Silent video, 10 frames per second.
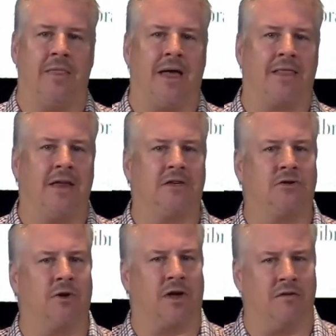And that
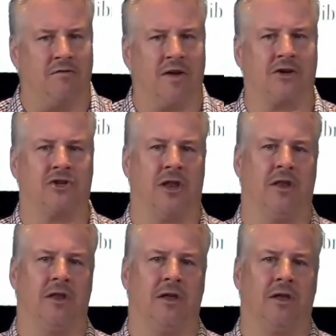leads to a
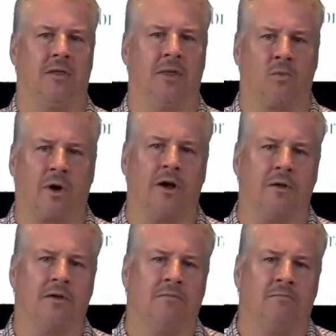conviction that we're
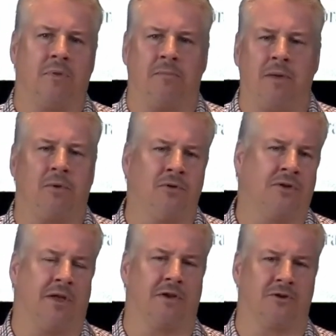going to be people
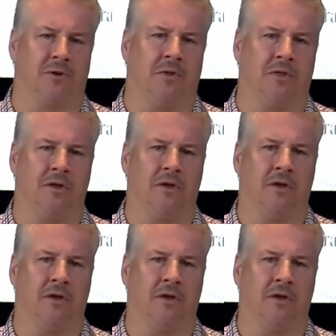who tell the truth.